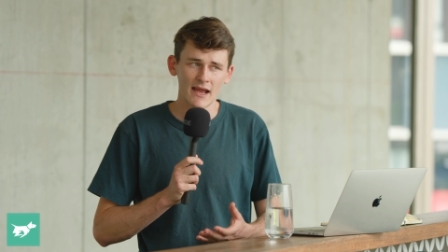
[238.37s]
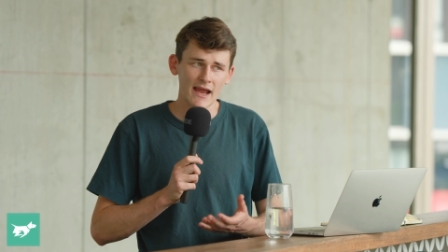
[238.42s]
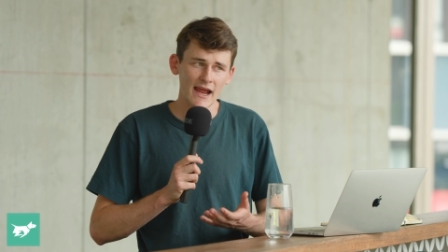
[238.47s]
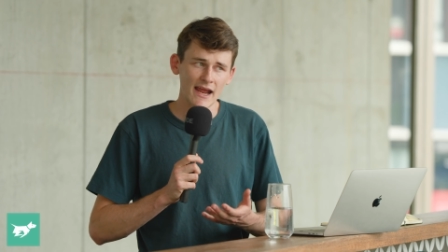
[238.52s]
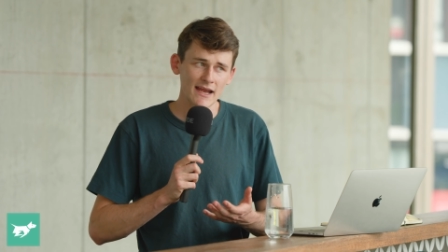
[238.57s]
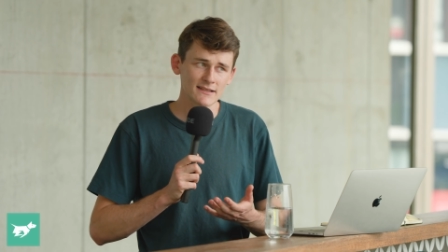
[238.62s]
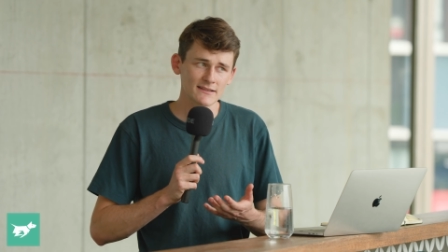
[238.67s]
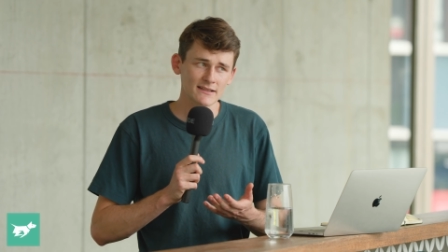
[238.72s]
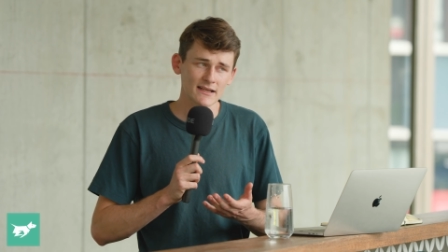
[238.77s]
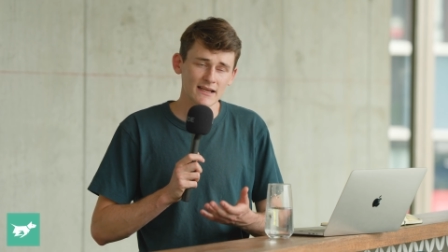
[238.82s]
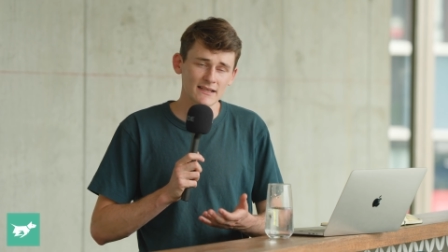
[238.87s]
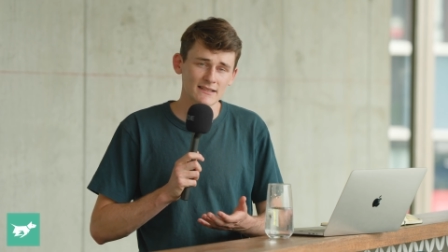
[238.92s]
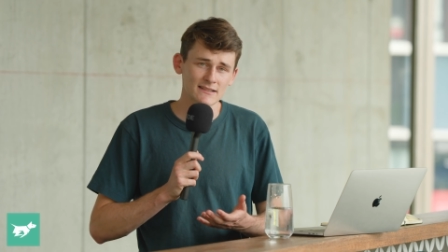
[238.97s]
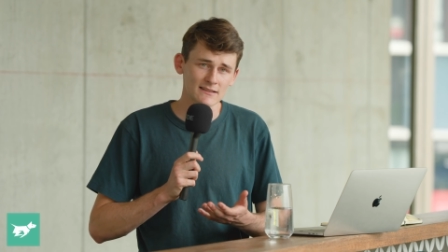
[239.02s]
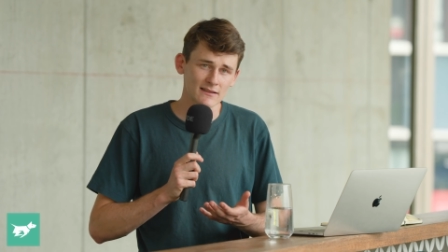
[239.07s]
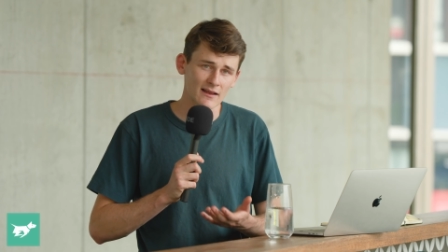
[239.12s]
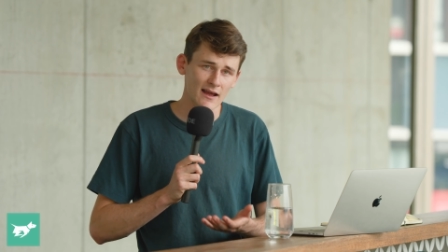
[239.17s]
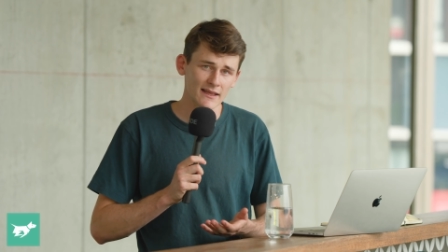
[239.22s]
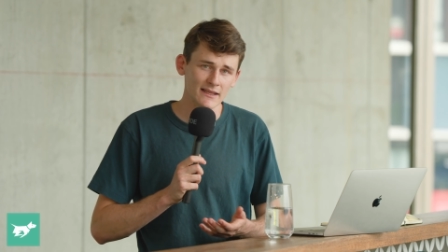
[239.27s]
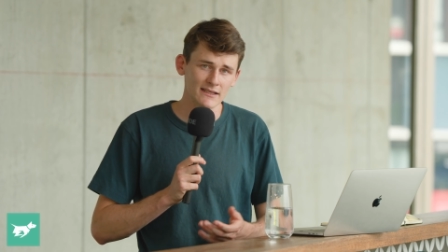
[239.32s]
has a
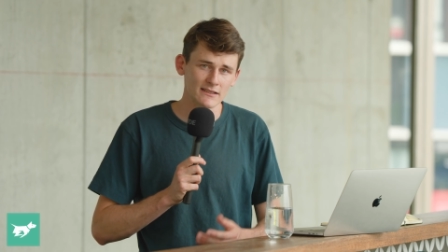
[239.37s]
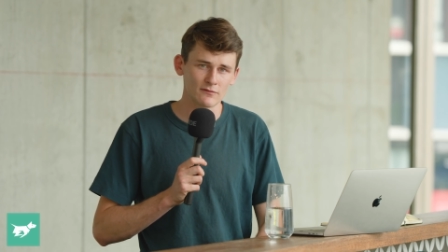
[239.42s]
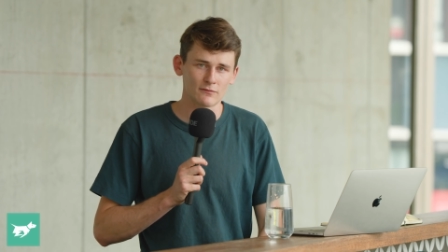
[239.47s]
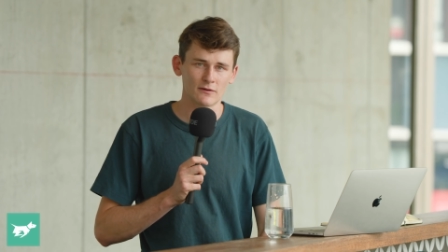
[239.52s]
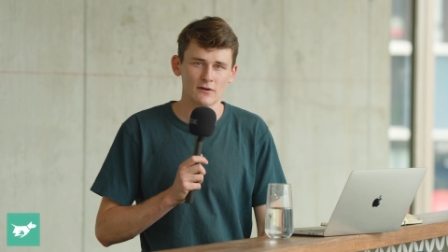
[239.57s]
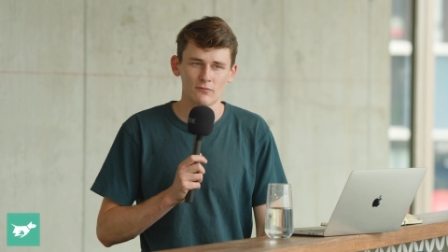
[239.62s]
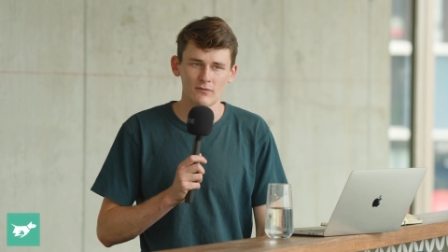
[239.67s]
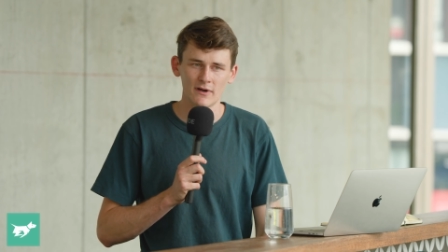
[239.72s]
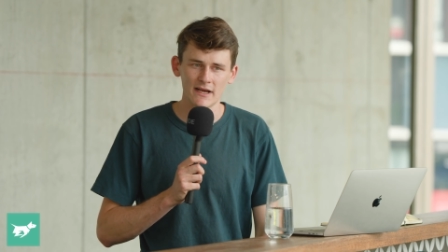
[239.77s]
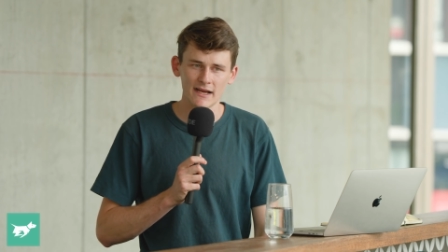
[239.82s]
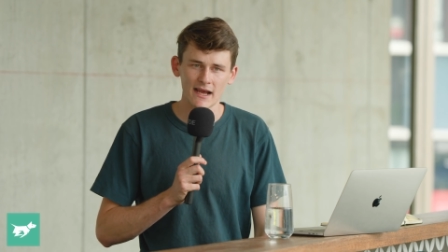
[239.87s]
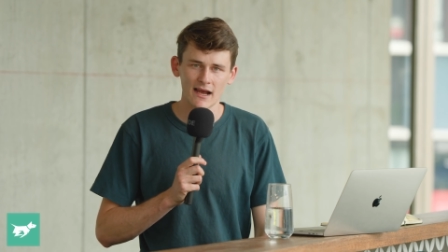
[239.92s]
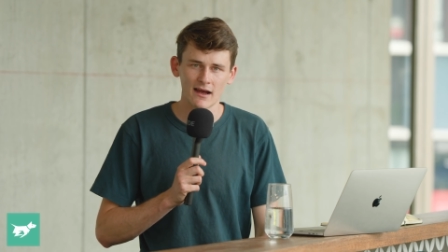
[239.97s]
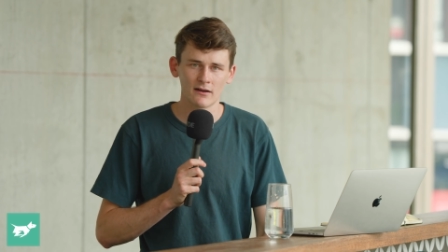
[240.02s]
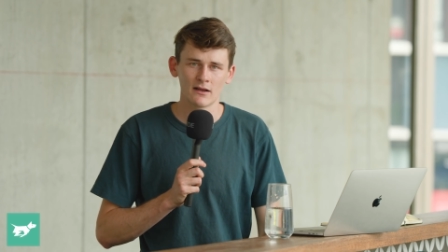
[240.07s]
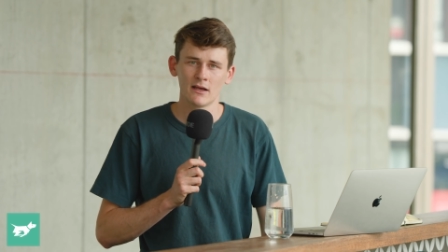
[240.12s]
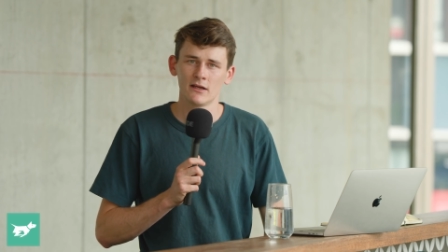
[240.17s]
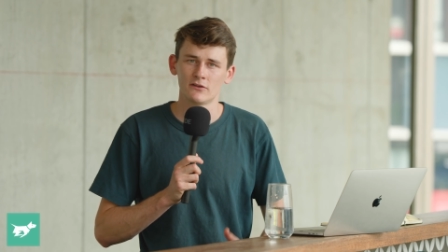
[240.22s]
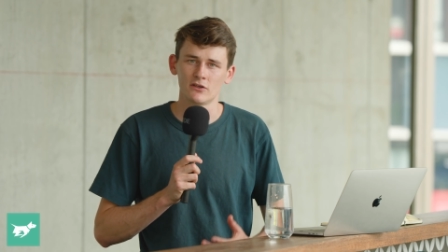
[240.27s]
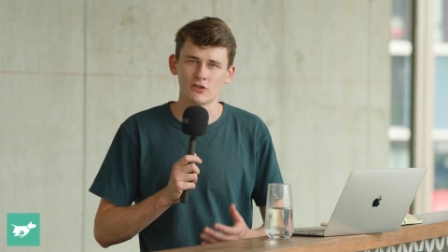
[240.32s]
slightly different
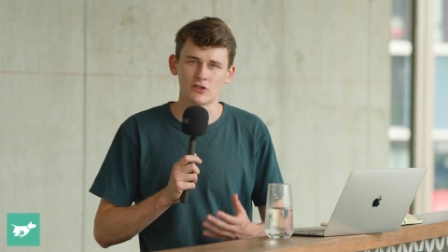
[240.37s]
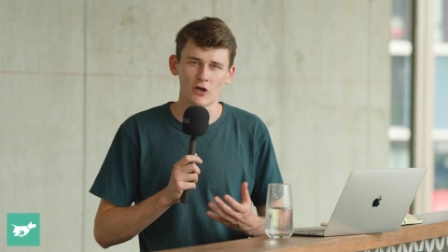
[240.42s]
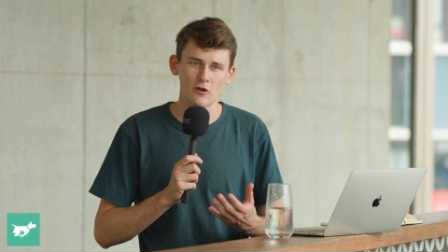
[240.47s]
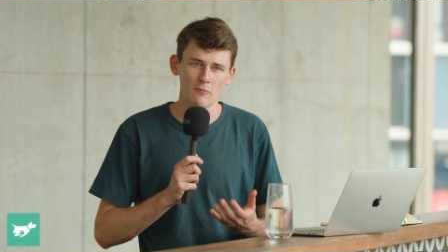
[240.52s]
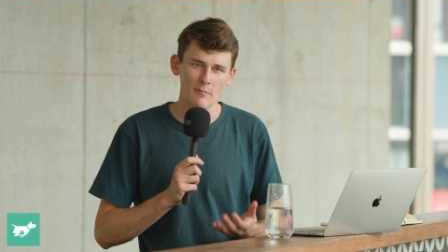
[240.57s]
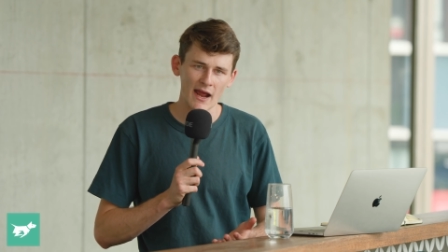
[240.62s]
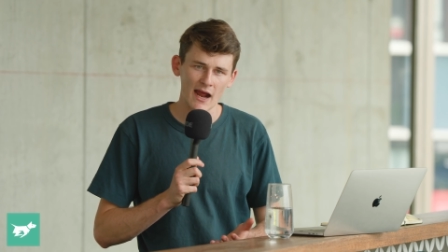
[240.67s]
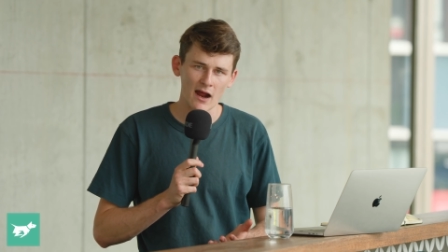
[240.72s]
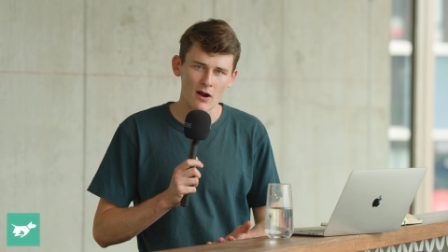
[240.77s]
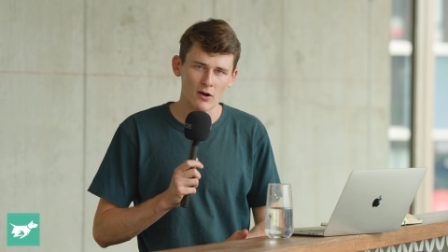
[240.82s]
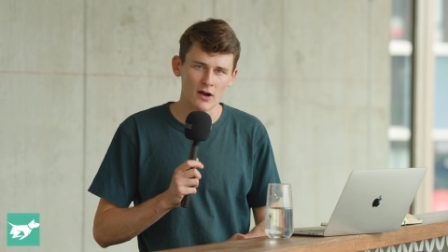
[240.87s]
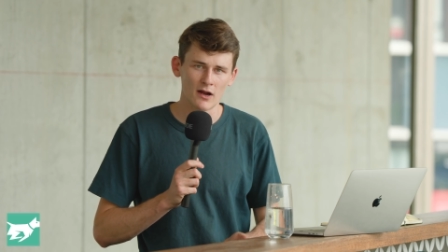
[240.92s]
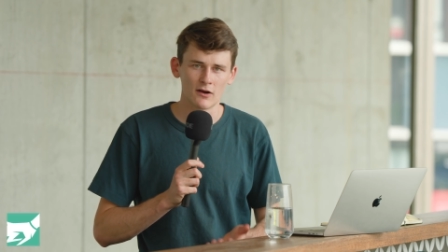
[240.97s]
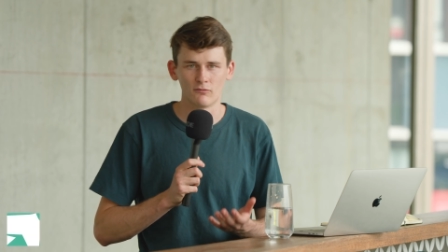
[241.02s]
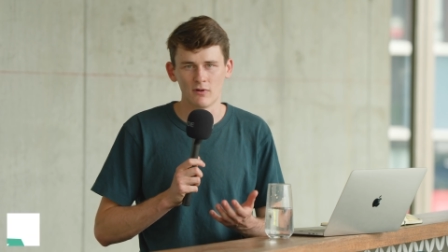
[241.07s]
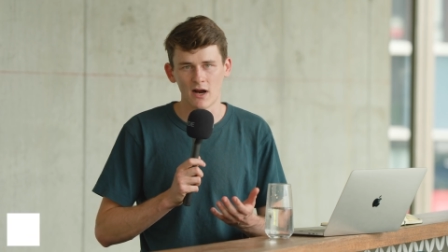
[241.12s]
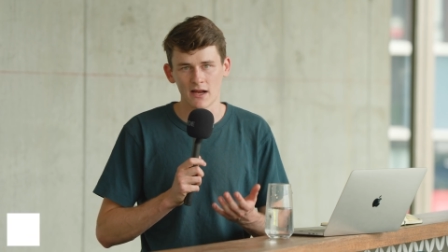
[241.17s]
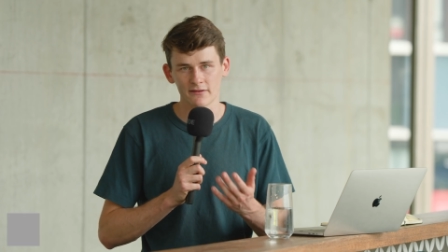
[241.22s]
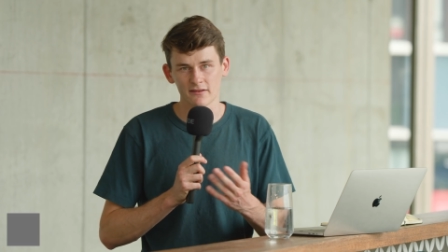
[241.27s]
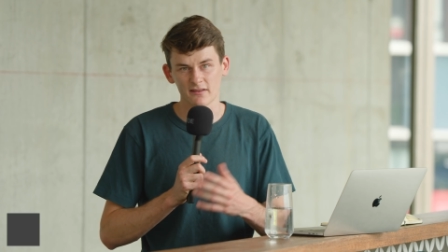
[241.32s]
readout to show power
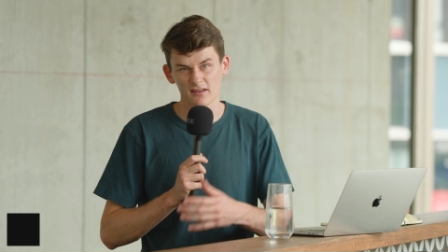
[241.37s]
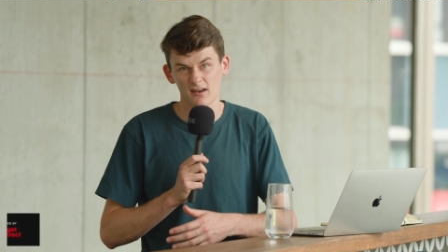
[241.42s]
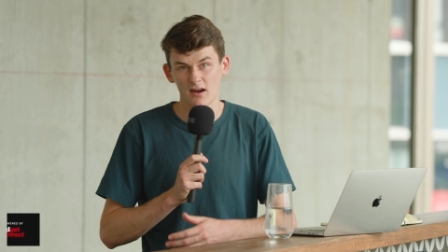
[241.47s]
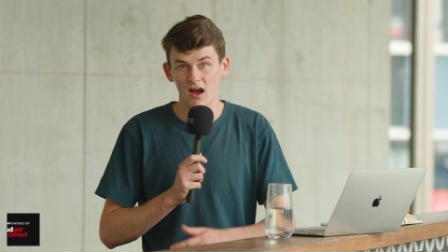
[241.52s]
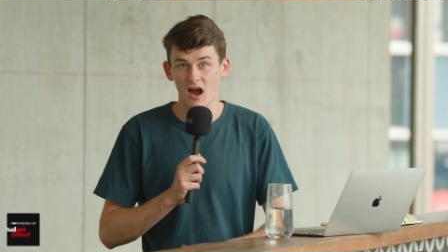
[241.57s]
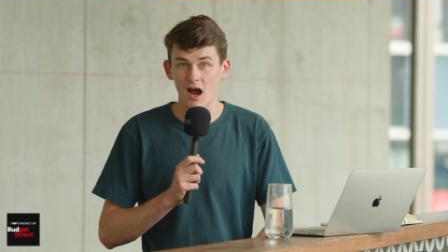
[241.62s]
rather than